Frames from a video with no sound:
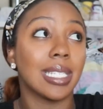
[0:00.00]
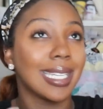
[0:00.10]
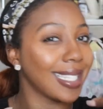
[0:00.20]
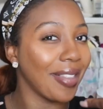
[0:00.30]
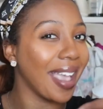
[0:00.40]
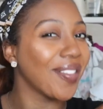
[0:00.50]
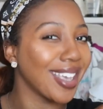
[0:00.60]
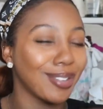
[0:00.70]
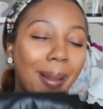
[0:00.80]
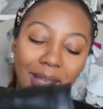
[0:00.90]
Sometimes
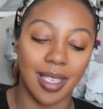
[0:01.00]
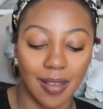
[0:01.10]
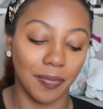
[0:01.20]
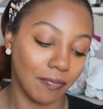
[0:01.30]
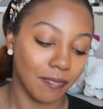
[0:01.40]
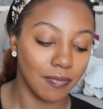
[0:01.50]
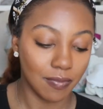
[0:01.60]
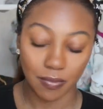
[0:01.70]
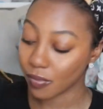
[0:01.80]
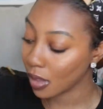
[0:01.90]
we laugh and sometimes we
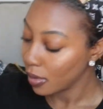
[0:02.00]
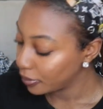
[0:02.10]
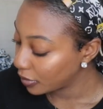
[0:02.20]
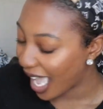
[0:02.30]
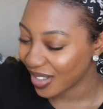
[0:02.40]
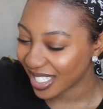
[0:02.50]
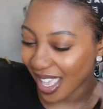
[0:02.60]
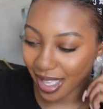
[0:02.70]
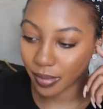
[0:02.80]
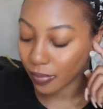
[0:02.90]
cry, but I guess you
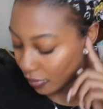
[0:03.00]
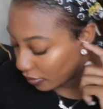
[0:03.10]
know now.